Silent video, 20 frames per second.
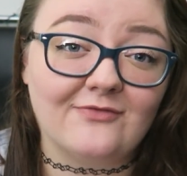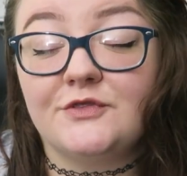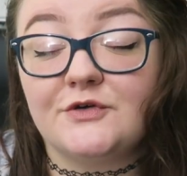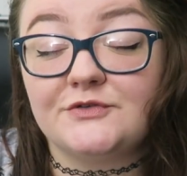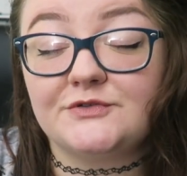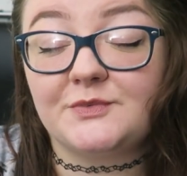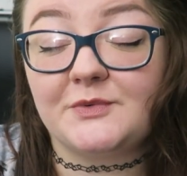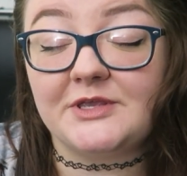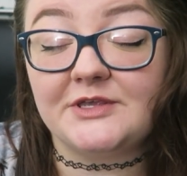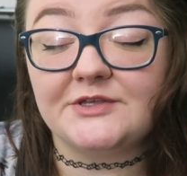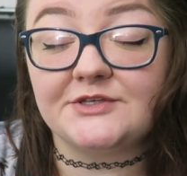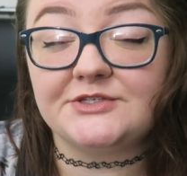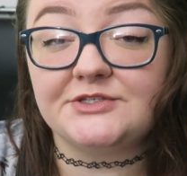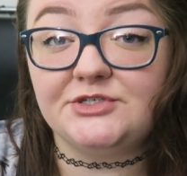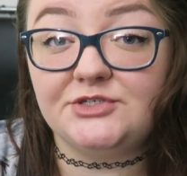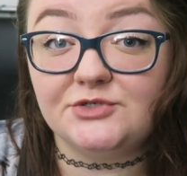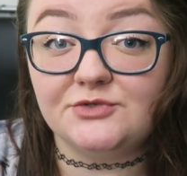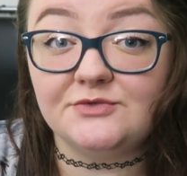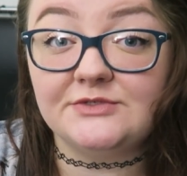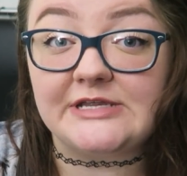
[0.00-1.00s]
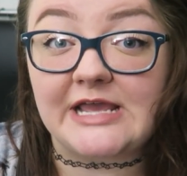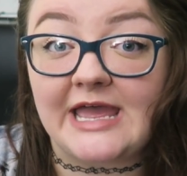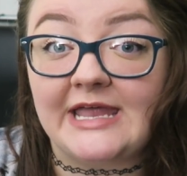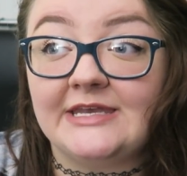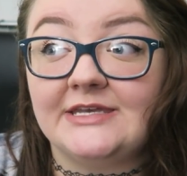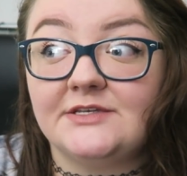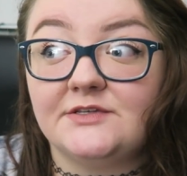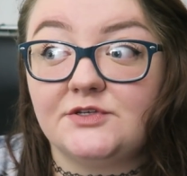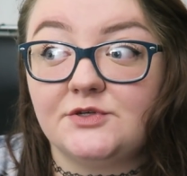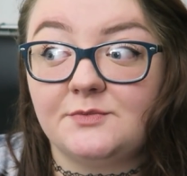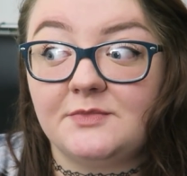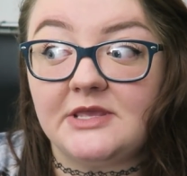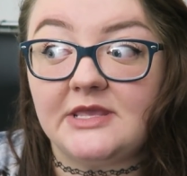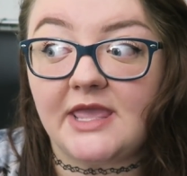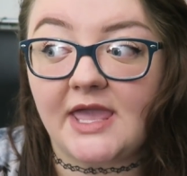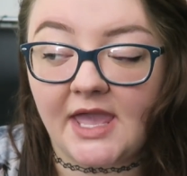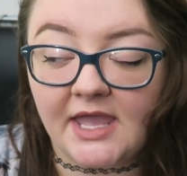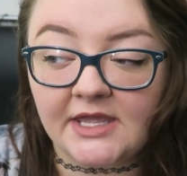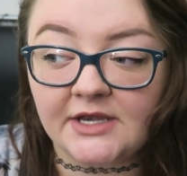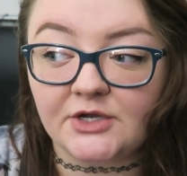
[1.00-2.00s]
Those wheels do tend to be
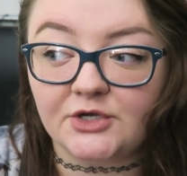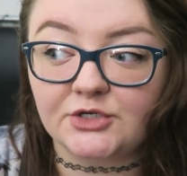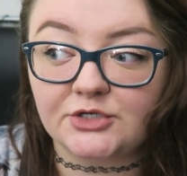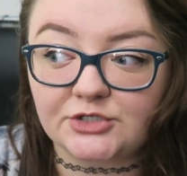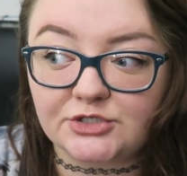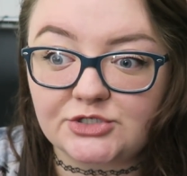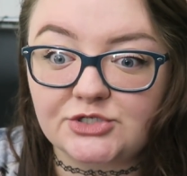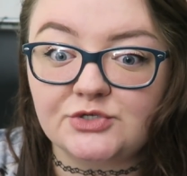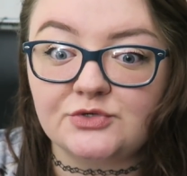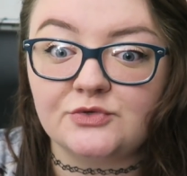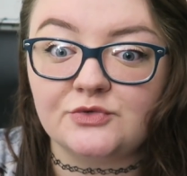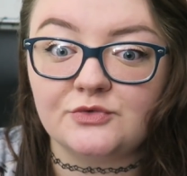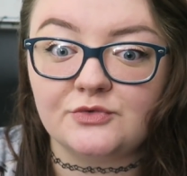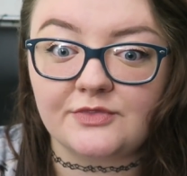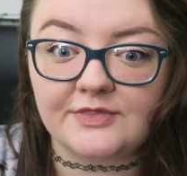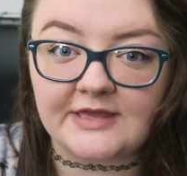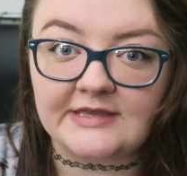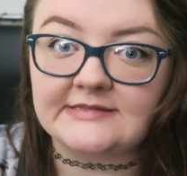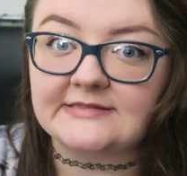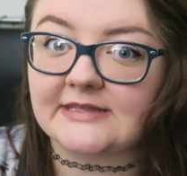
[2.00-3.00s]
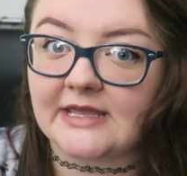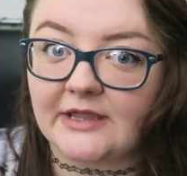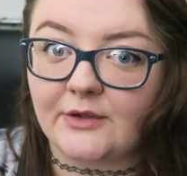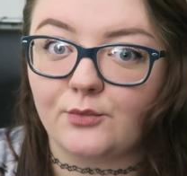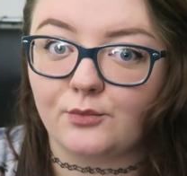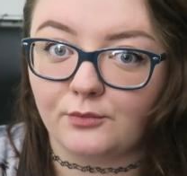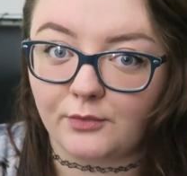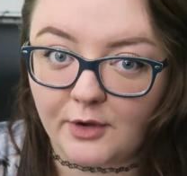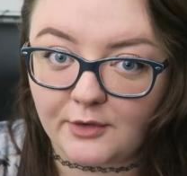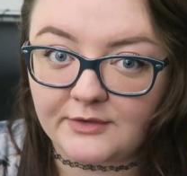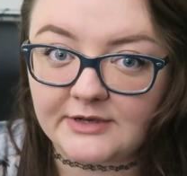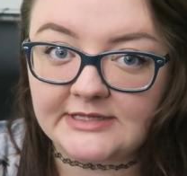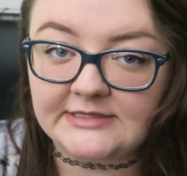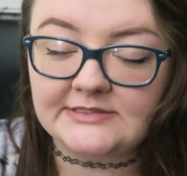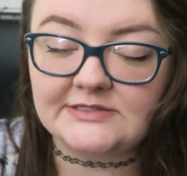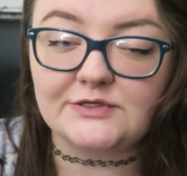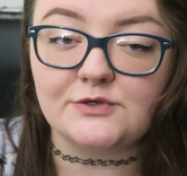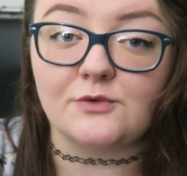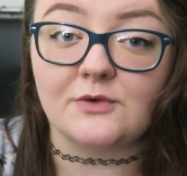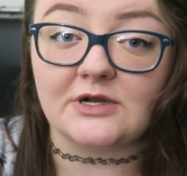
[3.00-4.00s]
catered to things like
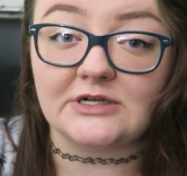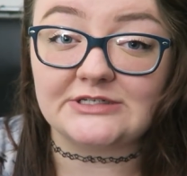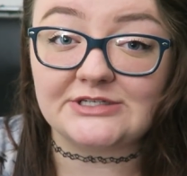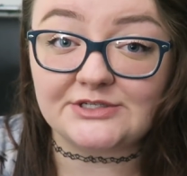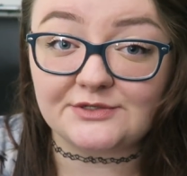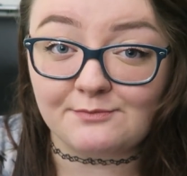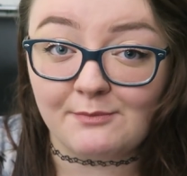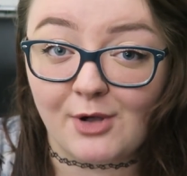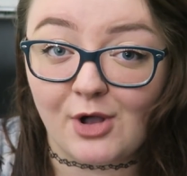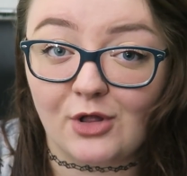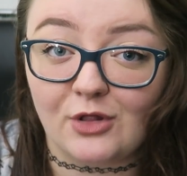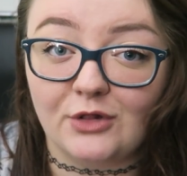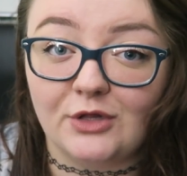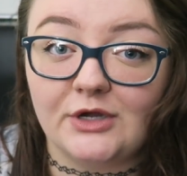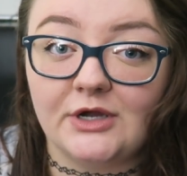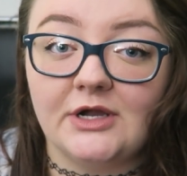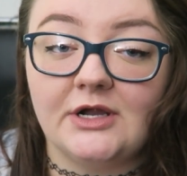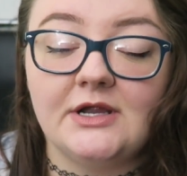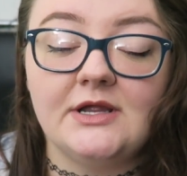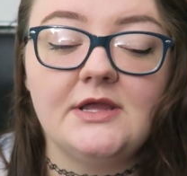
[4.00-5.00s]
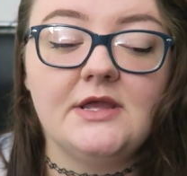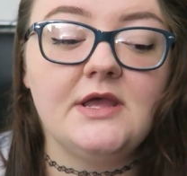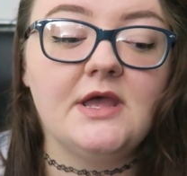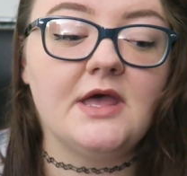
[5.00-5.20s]
rodents who are smaller.